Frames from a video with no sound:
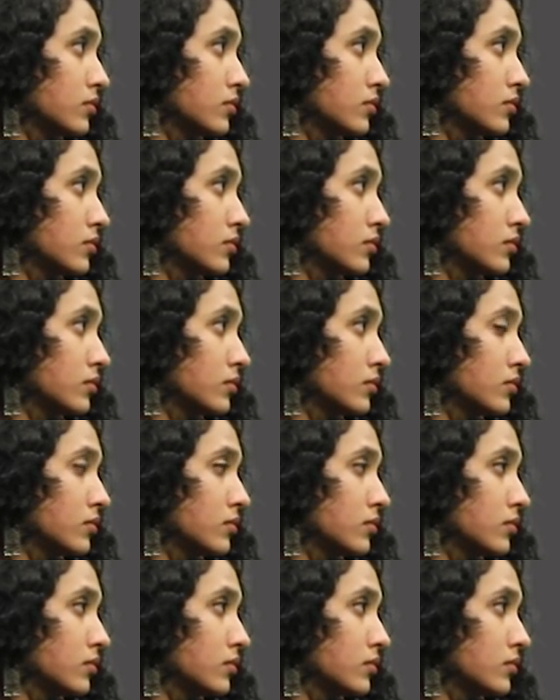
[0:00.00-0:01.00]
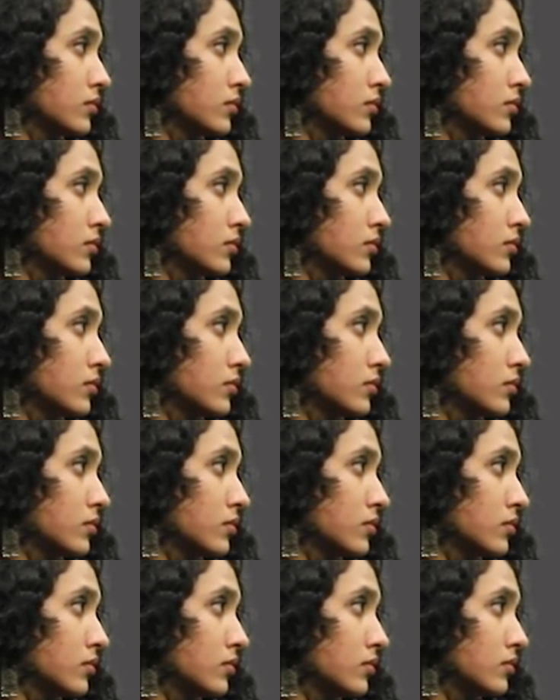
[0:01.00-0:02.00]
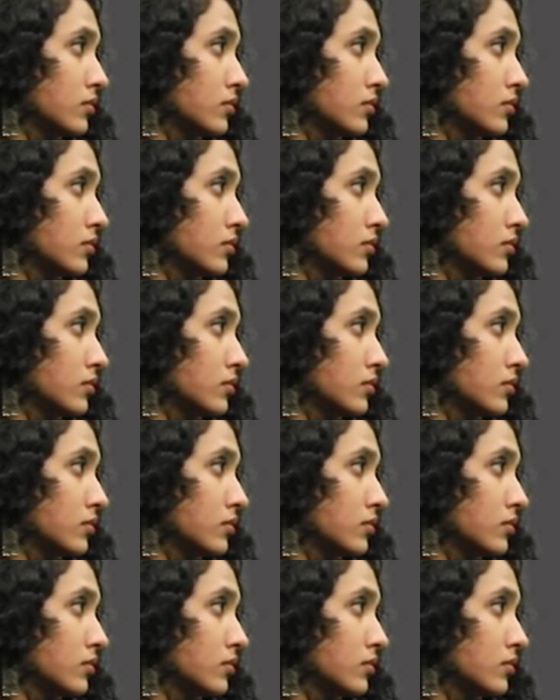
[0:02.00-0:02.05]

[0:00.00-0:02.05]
(silent)